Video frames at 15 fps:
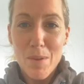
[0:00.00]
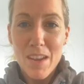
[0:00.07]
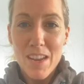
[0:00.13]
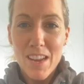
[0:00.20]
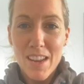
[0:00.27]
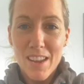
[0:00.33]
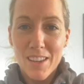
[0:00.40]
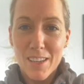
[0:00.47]
for
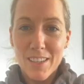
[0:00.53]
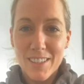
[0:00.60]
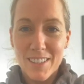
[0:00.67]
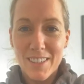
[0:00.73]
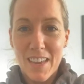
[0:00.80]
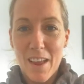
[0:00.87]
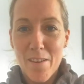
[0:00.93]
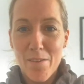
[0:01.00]
me,
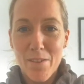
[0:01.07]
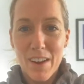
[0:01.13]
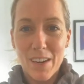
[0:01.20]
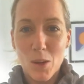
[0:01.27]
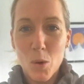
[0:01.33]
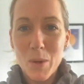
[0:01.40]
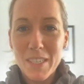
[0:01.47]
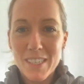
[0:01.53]
Steph
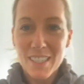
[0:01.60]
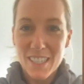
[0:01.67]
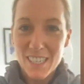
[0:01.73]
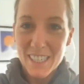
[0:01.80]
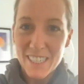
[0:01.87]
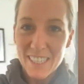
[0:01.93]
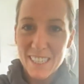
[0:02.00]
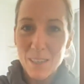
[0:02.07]
and Queen
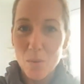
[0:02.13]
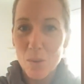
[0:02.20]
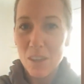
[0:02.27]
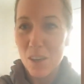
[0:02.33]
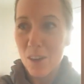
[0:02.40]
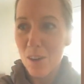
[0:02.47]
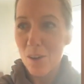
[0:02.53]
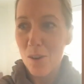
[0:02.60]
Cersei,
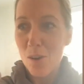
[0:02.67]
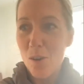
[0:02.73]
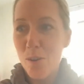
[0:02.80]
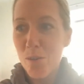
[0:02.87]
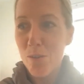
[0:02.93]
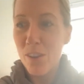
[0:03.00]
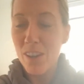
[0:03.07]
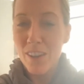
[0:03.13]
we are
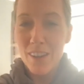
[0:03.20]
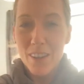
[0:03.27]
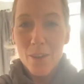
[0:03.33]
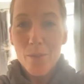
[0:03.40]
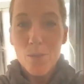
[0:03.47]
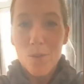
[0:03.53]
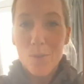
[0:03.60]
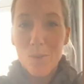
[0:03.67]
off
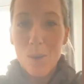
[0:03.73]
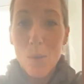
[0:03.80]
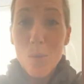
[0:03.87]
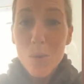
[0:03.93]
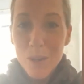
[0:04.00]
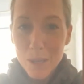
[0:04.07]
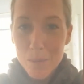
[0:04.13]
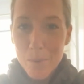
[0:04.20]
for a
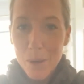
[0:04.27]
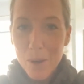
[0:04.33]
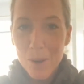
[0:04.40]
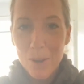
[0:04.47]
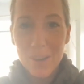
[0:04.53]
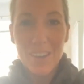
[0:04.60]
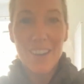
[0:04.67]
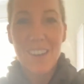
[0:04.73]
walk in the
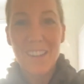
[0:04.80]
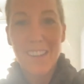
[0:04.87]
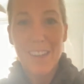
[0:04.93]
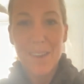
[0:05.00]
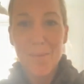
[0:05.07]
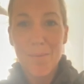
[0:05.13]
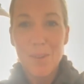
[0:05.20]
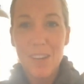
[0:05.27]
park, and
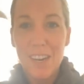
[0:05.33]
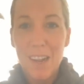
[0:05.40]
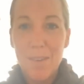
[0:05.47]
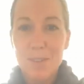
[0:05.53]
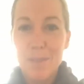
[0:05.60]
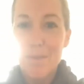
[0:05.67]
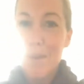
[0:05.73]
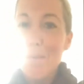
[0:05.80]
then we're going to
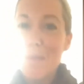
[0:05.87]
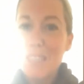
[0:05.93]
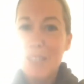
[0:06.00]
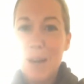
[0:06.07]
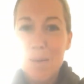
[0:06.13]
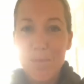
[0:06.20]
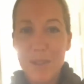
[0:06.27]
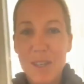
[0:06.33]
have some family
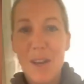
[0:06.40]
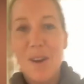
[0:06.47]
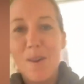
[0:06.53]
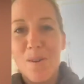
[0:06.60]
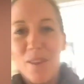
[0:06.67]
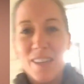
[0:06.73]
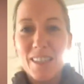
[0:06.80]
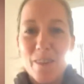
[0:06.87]
time.
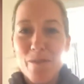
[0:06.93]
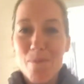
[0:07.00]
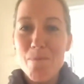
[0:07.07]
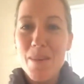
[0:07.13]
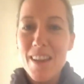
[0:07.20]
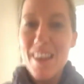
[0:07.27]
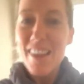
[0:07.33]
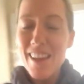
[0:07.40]
So that's it
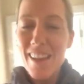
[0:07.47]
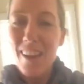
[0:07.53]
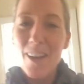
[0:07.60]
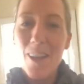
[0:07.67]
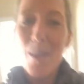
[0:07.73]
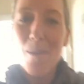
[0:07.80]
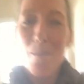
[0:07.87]
from me.